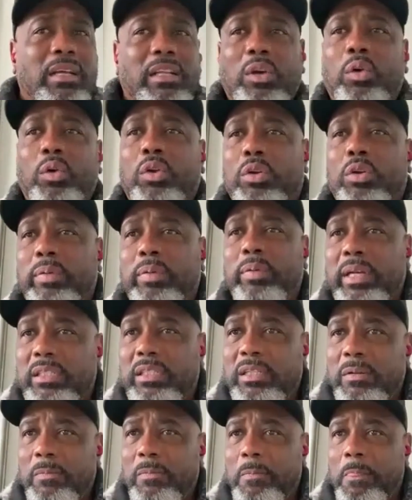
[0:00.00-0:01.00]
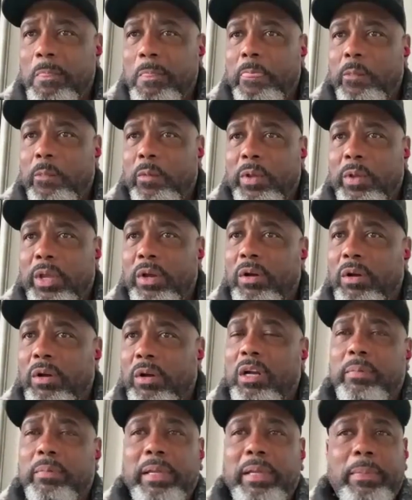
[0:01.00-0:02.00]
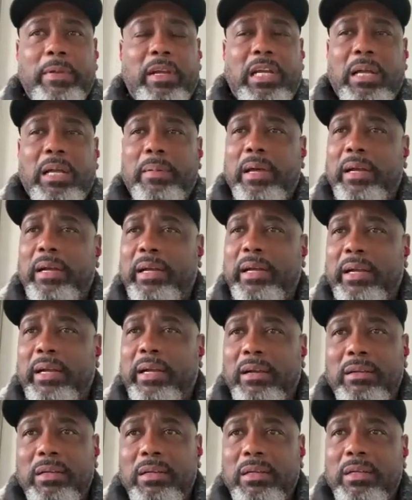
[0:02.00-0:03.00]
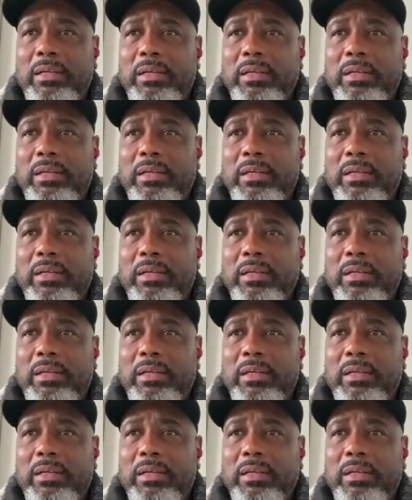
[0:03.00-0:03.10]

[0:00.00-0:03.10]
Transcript: Ludacris. You know, all the people that come out of there.